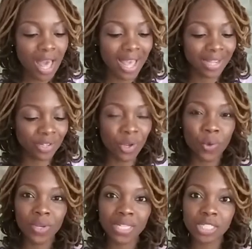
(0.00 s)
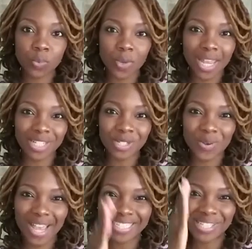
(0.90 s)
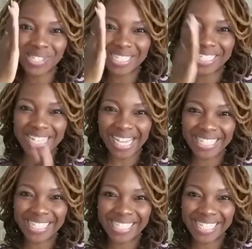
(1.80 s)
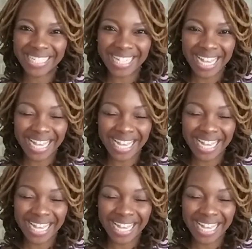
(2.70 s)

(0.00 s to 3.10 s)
I noticed when I tried to dice it,